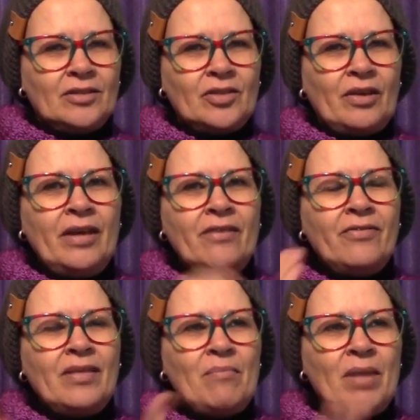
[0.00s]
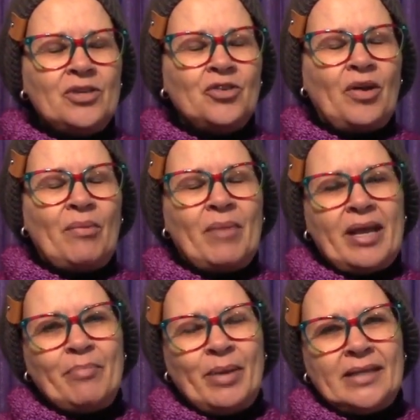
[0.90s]
So if the measure and
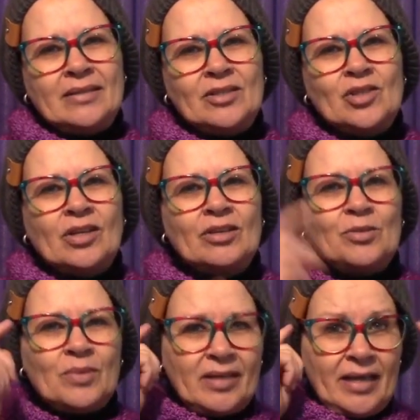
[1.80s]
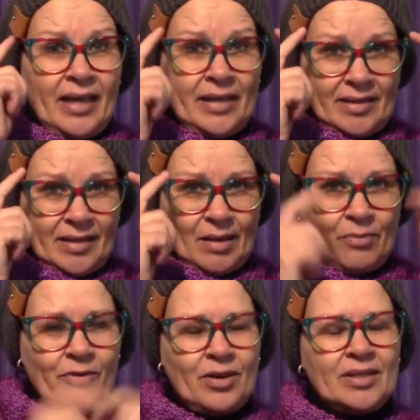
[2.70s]
make pattern starts with the head
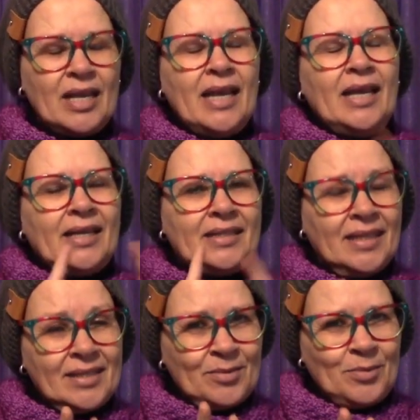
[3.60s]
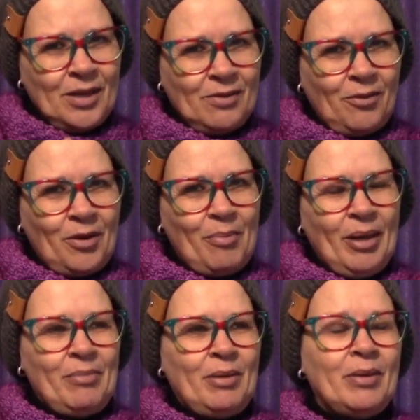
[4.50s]
circumference, it doesn't work for a baby.